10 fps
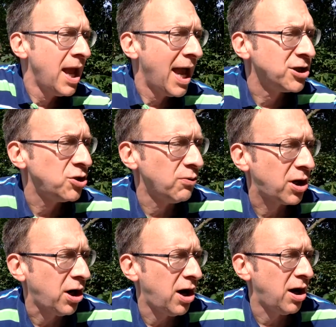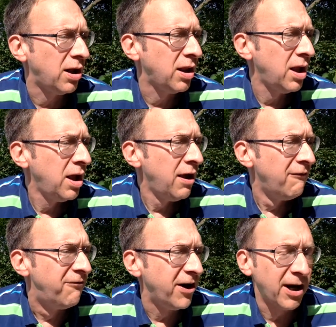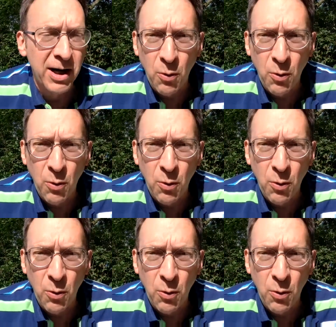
As you recall, very